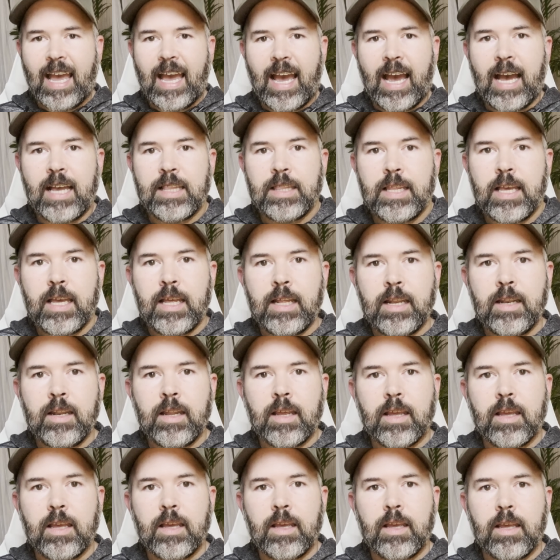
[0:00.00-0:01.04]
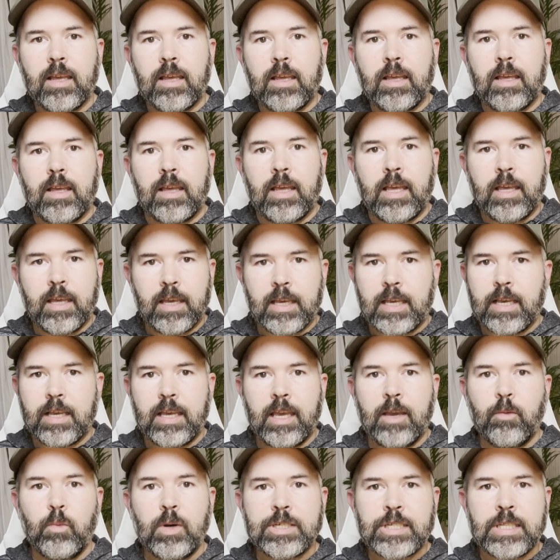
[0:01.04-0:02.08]
And then
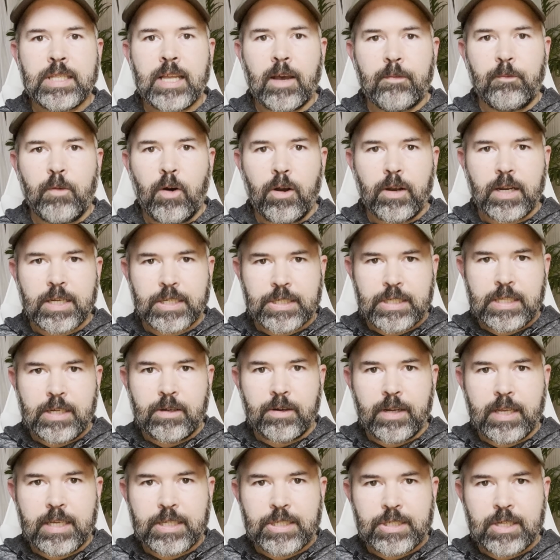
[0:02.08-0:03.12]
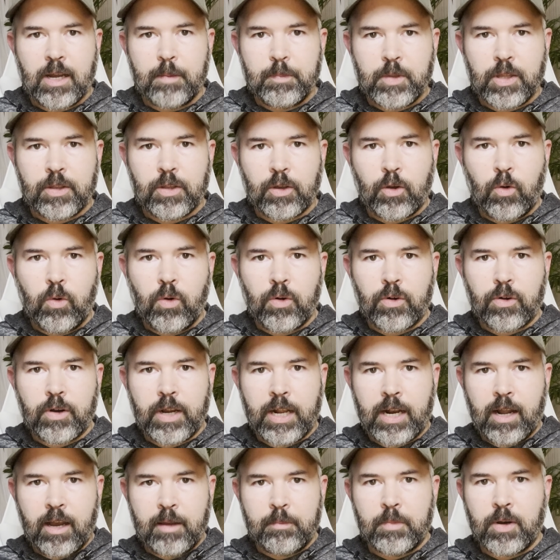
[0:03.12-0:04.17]
he wasn't that far, because literally he stopped on the corner,
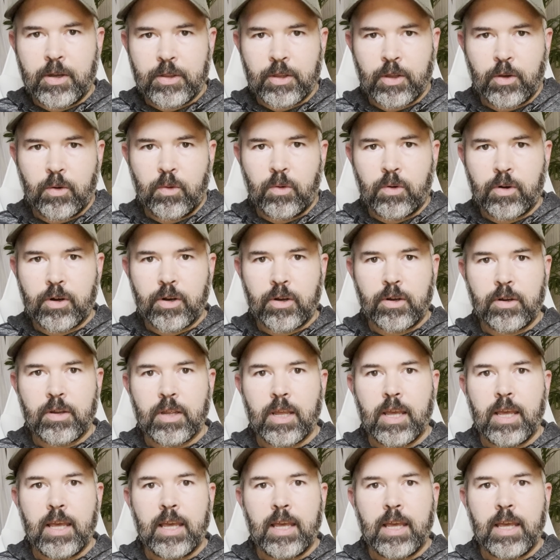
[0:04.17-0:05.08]
and I'm on the corner.